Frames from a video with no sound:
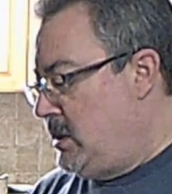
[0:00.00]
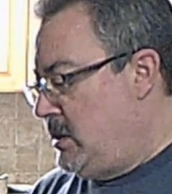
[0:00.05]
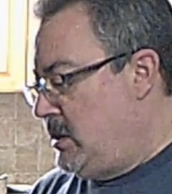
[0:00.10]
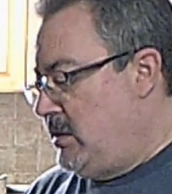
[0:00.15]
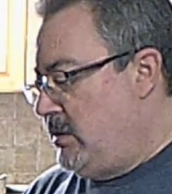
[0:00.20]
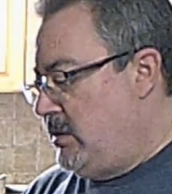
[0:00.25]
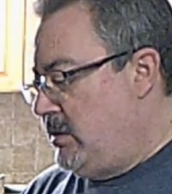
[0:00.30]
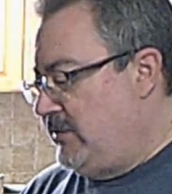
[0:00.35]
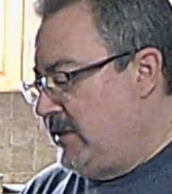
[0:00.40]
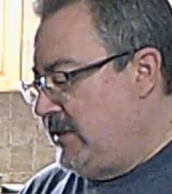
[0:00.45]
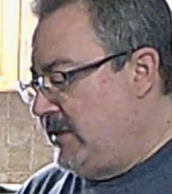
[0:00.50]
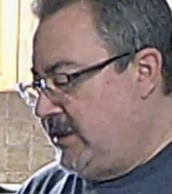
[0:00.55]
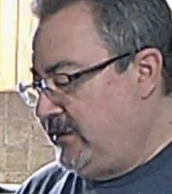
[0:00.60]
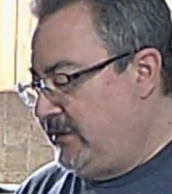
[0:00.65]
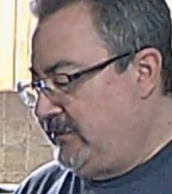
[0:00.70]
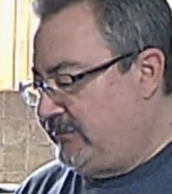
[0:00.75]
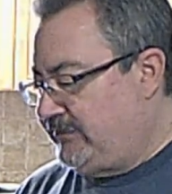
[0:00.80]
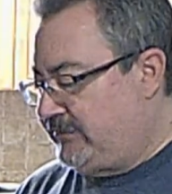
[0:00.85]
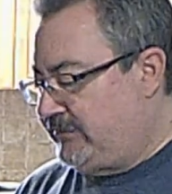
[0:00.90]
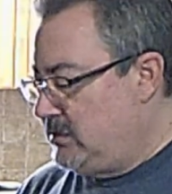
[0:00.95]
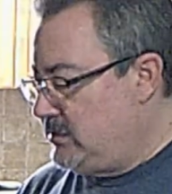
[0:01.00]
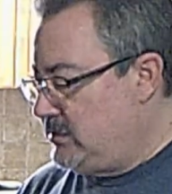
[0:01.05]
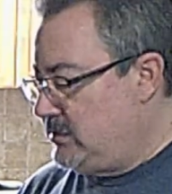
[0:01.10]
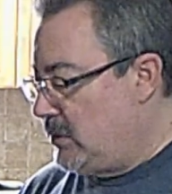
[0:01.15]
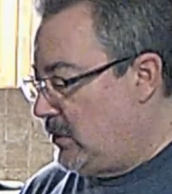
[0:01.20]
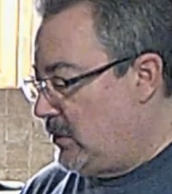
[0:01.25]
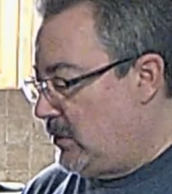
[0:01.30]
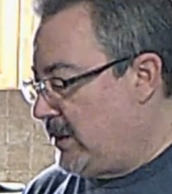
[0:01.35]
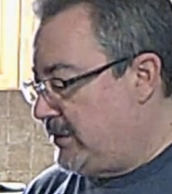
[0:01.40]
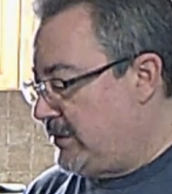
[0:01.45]
that is,
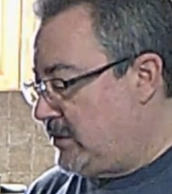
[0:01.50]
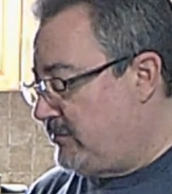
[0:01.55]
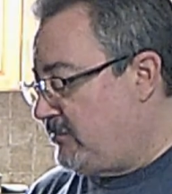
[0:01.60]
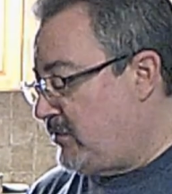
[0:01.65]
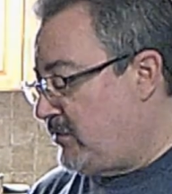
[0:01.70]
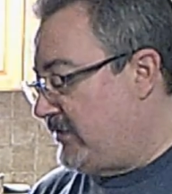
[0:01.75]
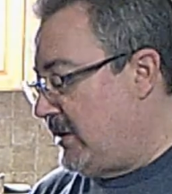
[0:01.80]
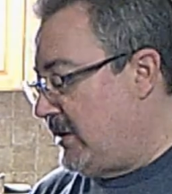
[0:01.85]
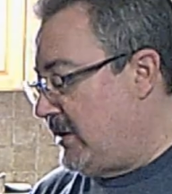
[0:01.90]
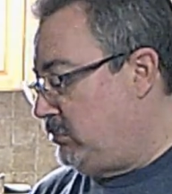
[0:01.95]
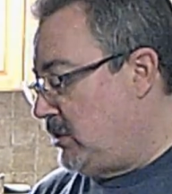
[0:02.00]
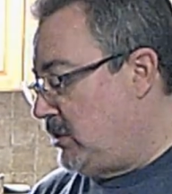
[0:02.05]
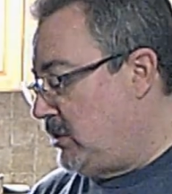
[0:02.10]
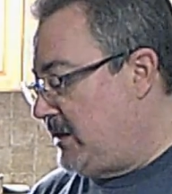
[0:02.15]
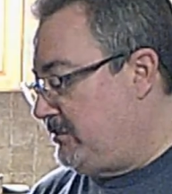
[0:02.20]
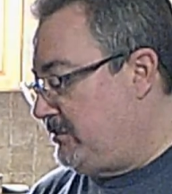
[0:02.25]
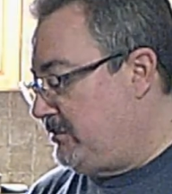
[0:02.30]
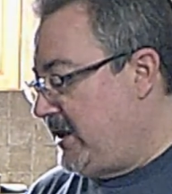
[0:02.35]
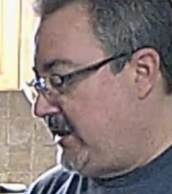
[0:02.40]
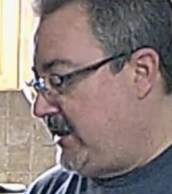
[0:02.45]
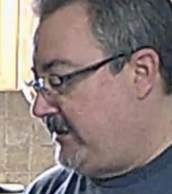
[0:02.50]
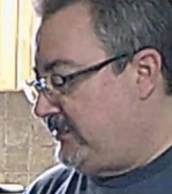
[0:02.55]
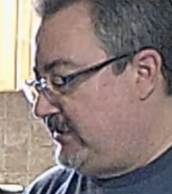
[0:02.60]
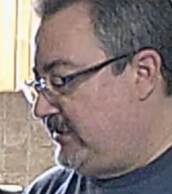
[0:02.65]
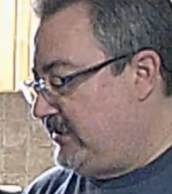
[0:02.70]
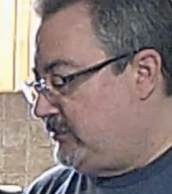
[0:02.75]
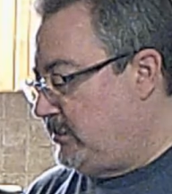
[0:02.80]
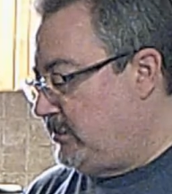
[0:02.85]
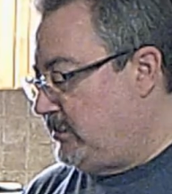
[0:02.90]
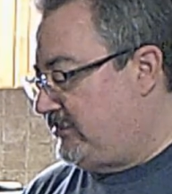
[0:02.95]
100% plant-based. This
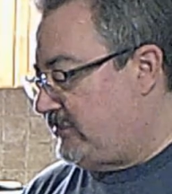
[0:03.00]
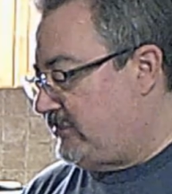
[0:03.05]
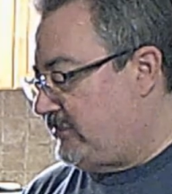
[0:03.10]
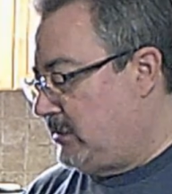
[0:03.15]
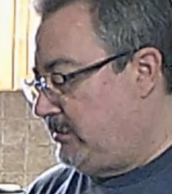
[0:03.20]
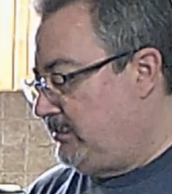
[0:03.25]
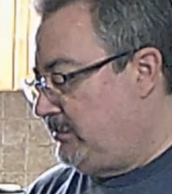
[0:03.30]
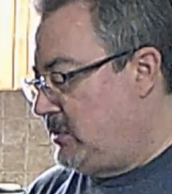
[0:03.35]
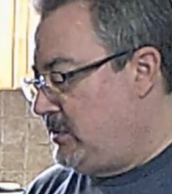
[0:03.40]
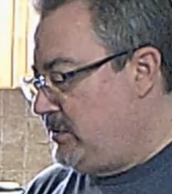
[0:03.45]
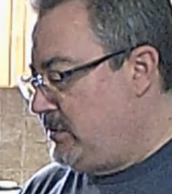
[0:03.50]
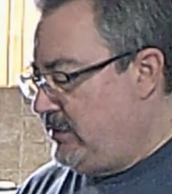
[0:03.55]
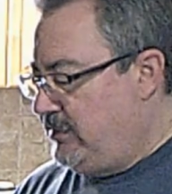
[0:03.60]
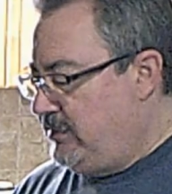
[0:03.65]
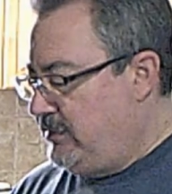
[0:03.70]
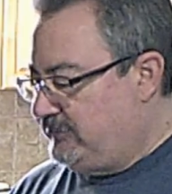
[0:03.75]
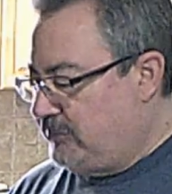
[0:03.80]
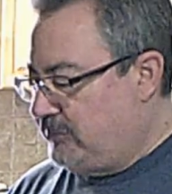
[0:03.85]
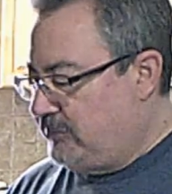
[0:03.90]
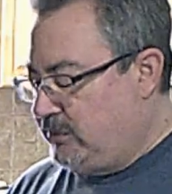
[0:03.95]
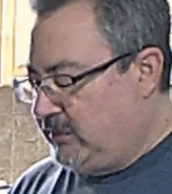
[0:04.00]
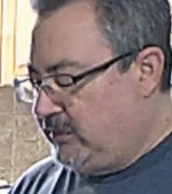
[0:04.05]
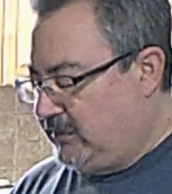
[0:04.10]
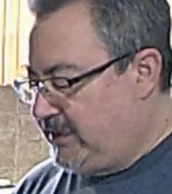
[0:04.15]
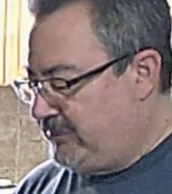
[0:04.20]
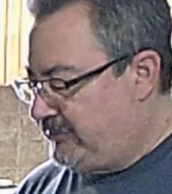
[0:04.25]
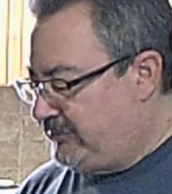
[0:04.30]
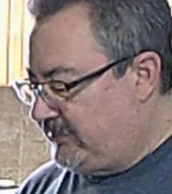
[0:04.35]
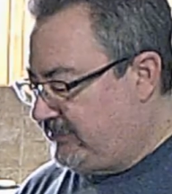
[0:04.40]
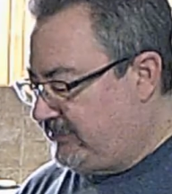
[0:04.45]
one's from So
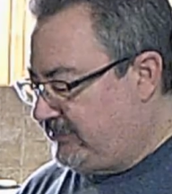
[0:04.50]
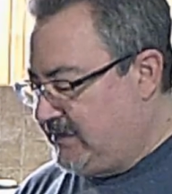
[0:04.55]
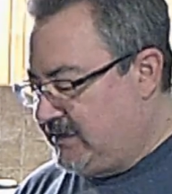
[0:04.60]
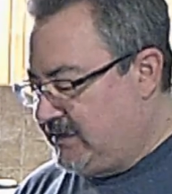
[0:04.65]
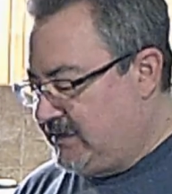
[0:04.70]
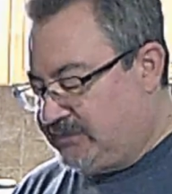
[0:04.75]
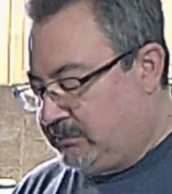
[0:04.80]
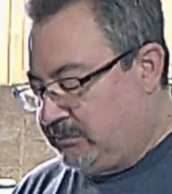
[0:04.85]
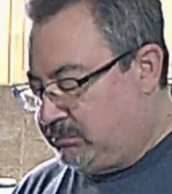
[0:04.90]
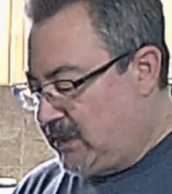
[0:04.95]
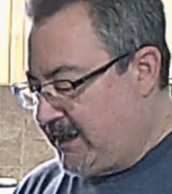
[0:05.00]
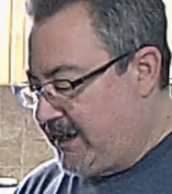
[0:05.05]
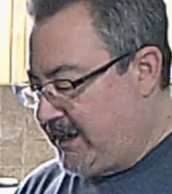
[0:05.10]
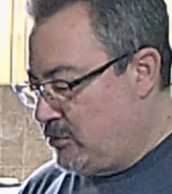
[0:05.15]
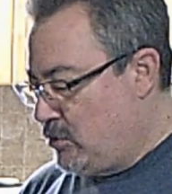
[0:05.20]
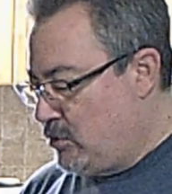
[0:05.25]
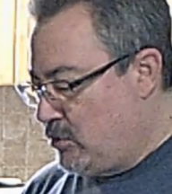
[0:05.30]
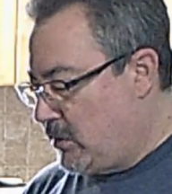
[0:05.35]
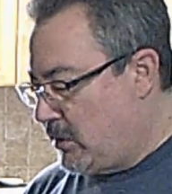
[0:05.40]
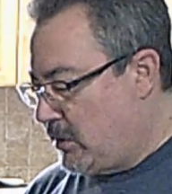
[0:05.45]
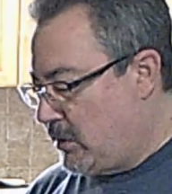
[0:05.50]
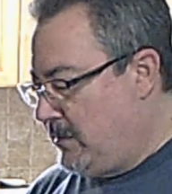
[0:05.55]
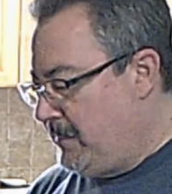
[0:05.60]
Delicious. It's a plain yogurt.